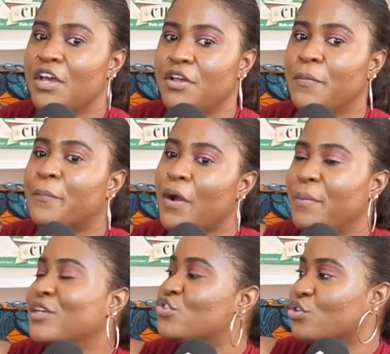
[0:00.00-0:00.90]
the
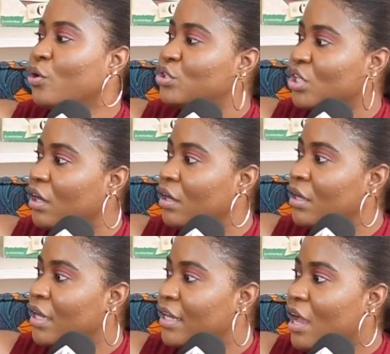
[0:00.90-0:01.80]
proper structure.
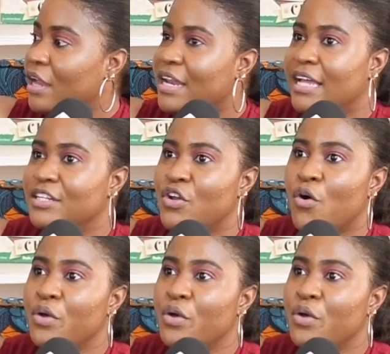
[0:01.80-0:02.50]
Not that no,